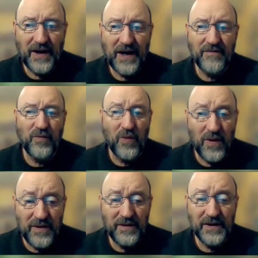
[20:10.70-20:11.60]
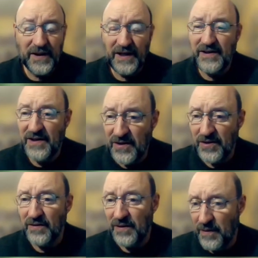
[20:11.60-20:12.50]
have one
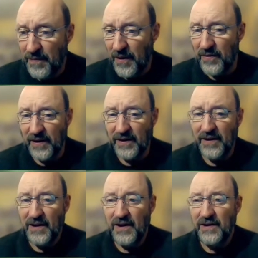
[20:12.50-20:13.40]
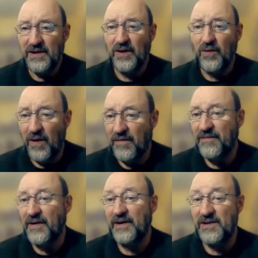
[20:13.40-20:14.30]
additional component to
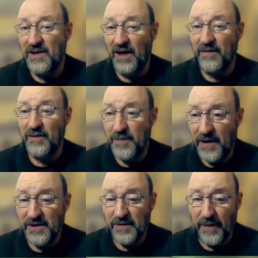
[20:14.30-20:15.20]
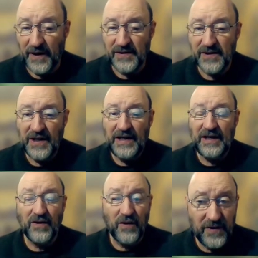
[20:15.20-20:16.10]
qualify as non-response bias.
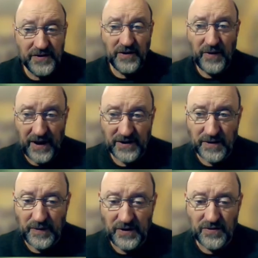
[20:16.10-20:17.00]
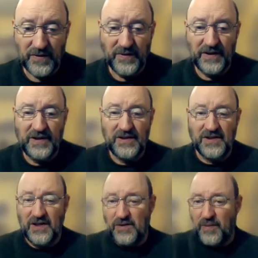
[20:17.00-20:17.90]
It also has to be true that
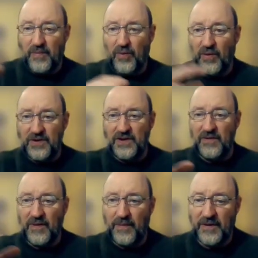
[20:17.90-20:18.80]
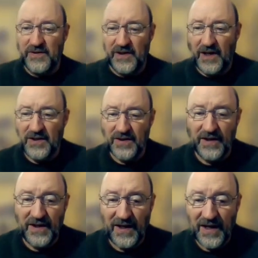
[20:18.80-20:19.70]
this disproportionate representation
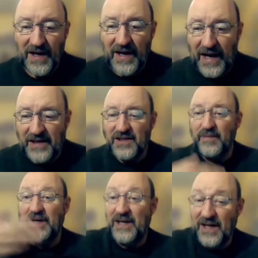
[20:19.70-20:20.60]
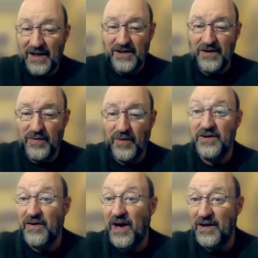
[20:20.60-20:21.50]
idea has to be connected to
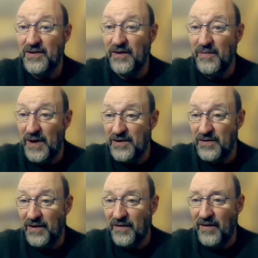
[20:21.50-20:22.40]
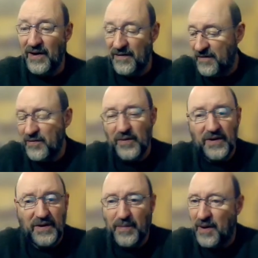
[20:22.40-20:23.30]
what you're actually measuring, right? If everyone
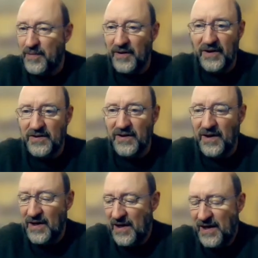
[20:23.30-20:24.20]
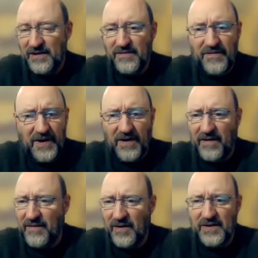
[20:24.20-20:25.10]
in the population has
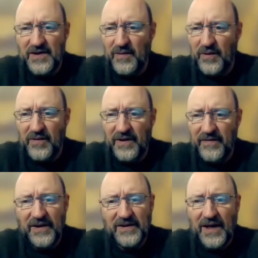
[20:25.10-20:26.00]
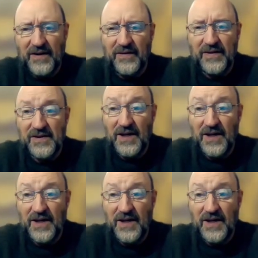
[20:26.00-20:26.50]
very, very similar, even exactly the